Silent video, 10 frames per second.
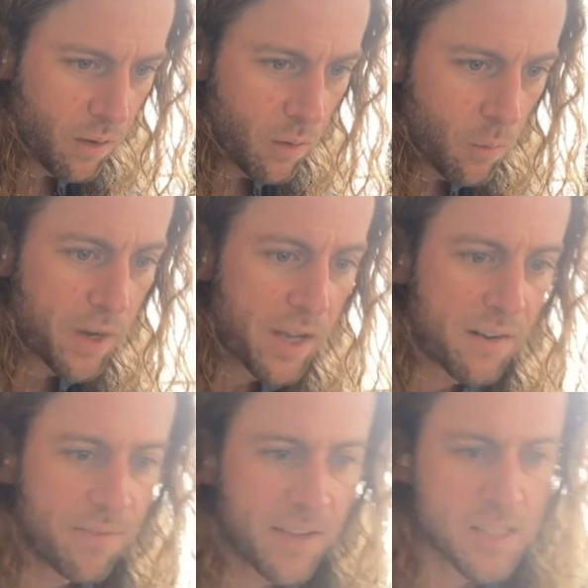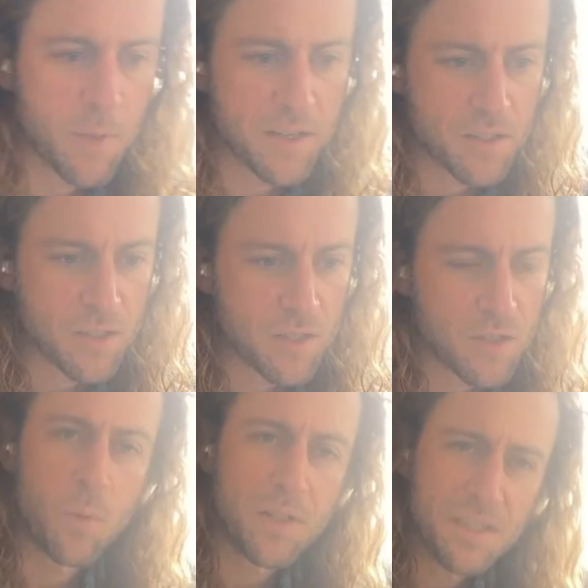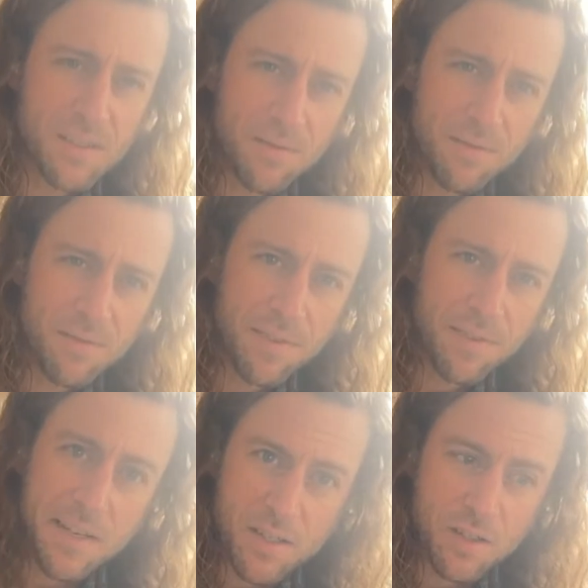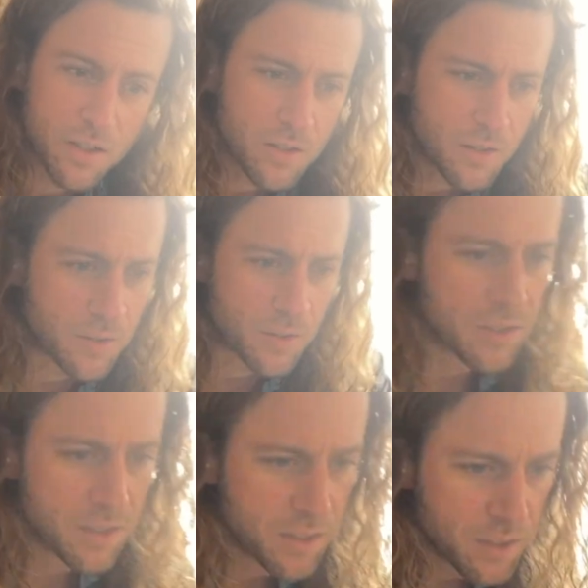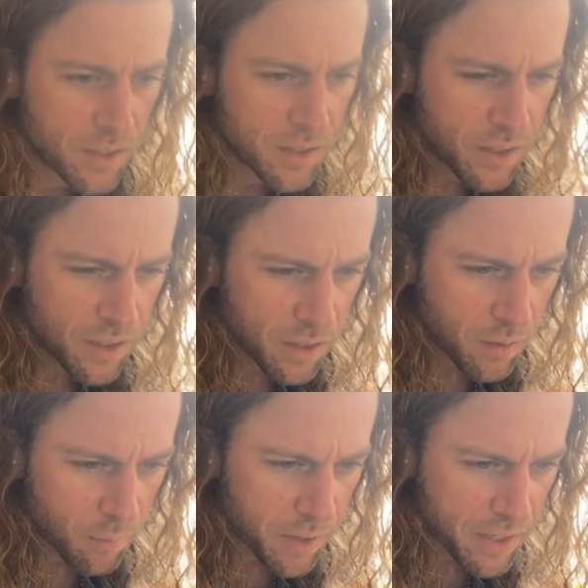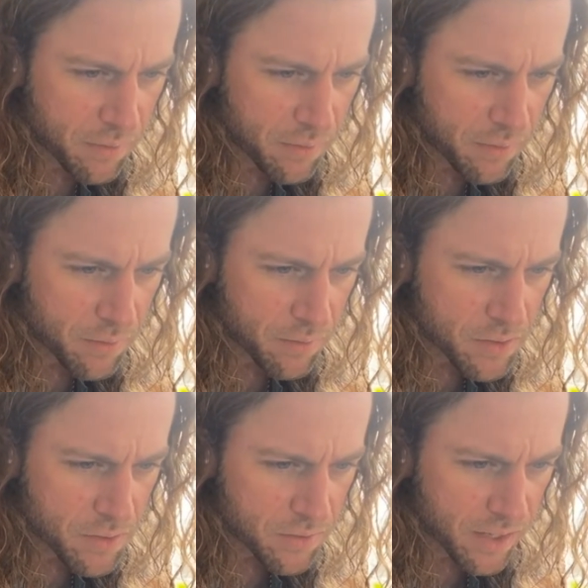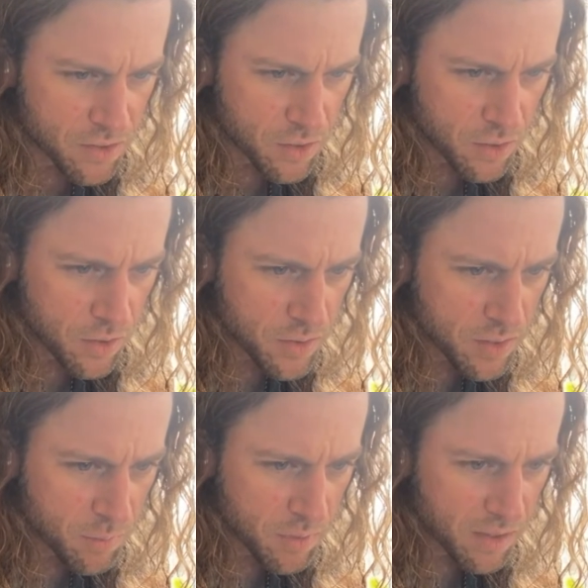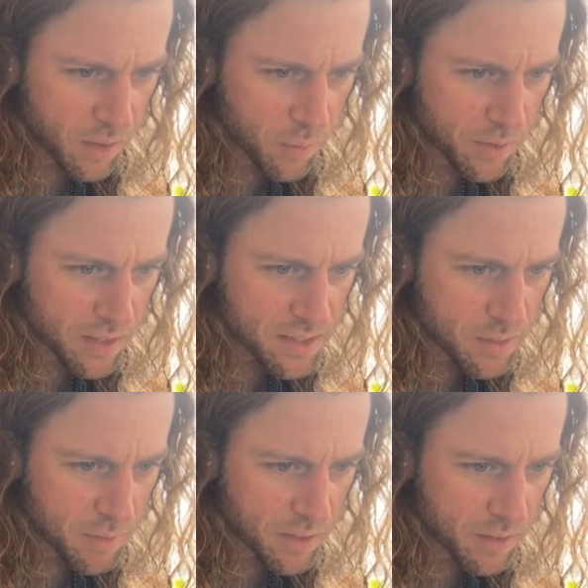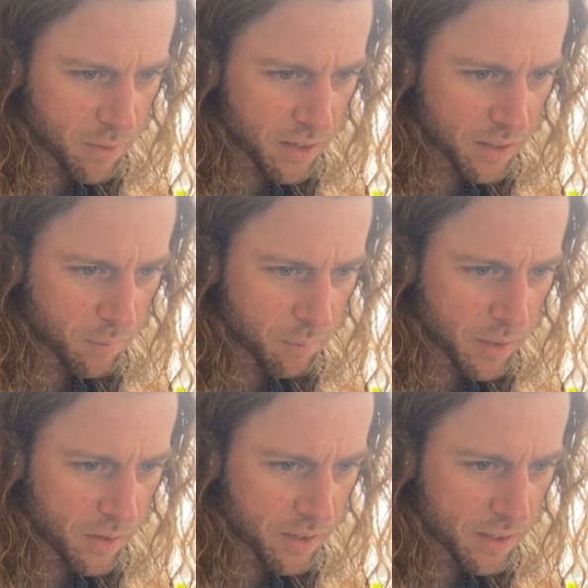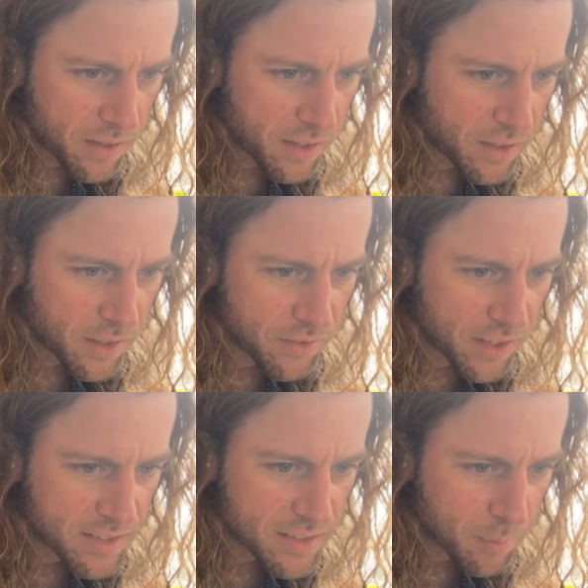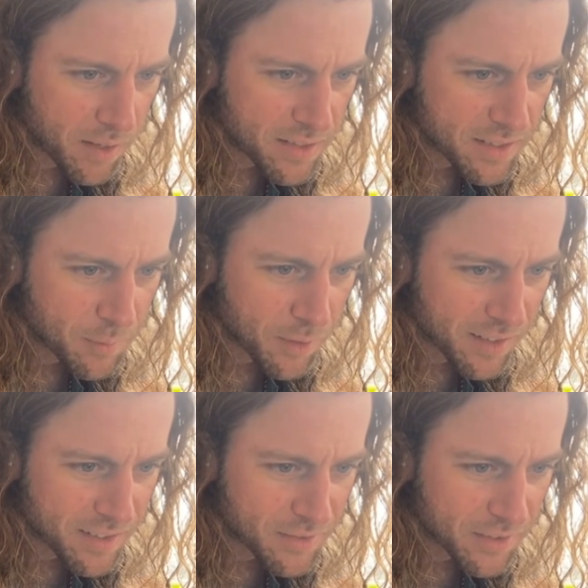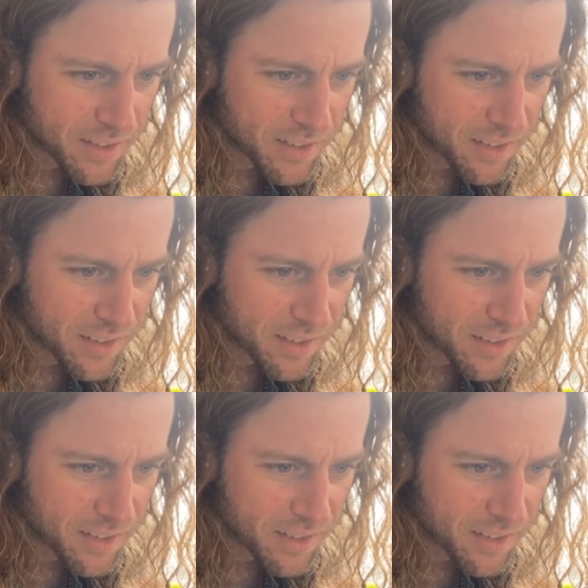What kind of face mask do you use? What does a face mask do? My neighbors have gotten so used to me that when they see me on the balcony, they don't even get surprised anymore. That's funny.